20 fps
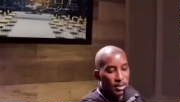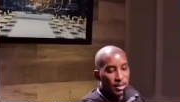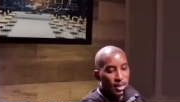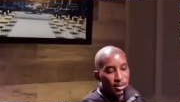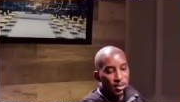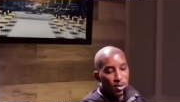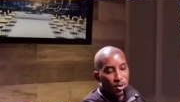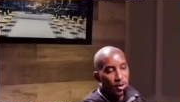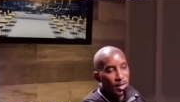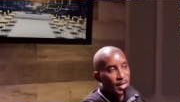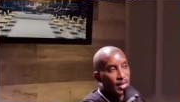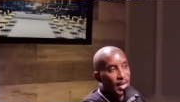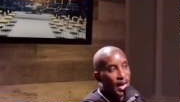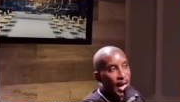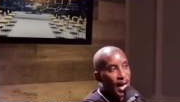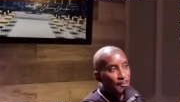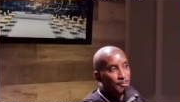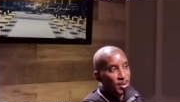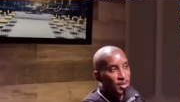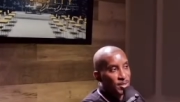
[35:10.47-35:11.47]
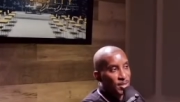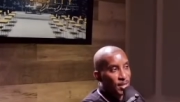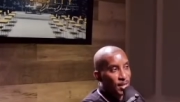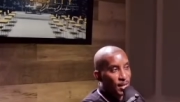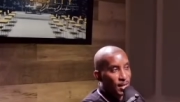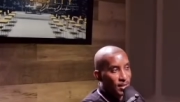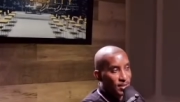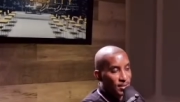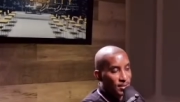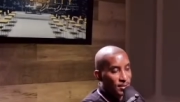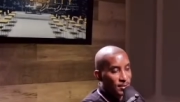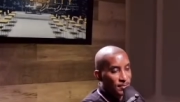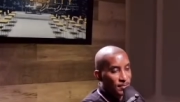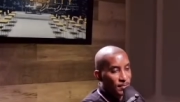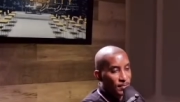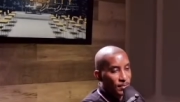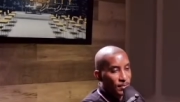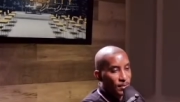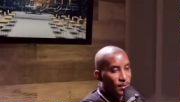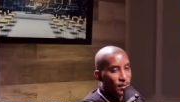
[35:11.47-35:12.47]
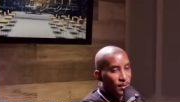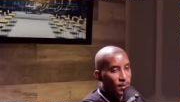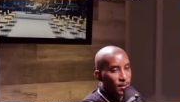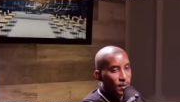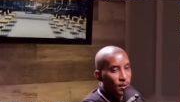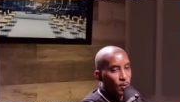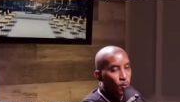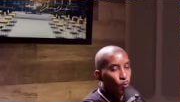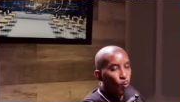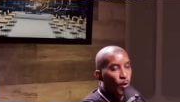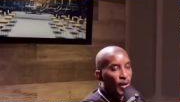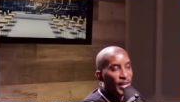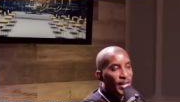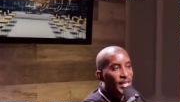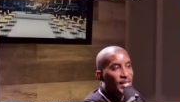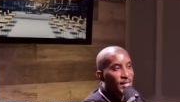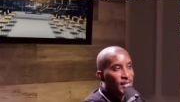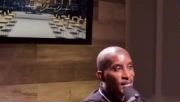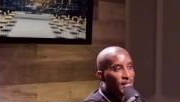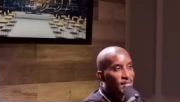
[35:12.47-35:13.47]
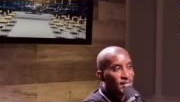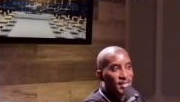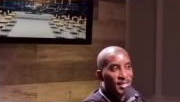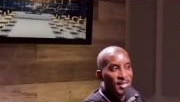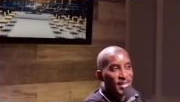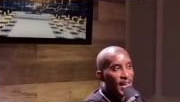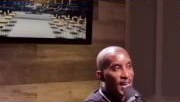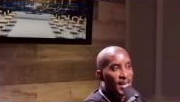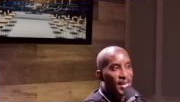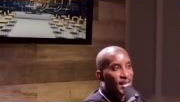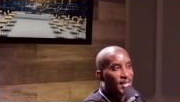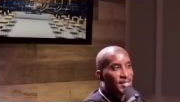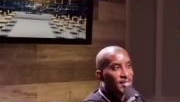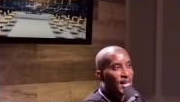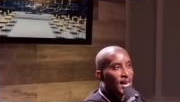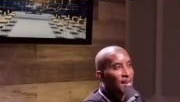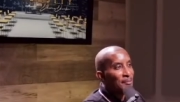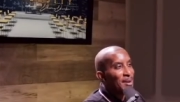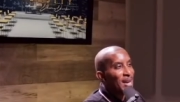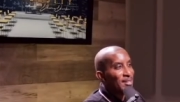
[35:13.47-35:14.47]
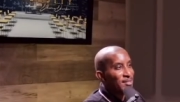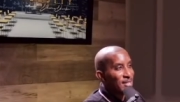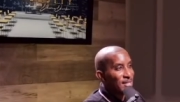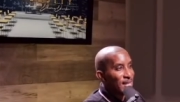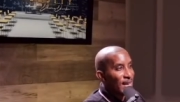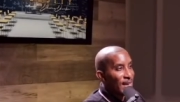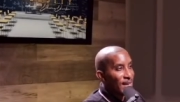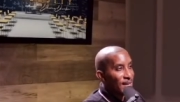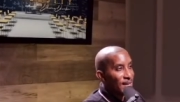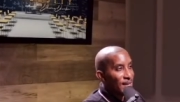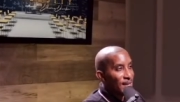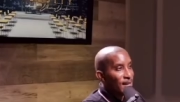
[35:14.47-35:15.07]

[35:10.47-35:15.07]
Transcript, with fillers: just so it can happen to us. What he does today is not about today.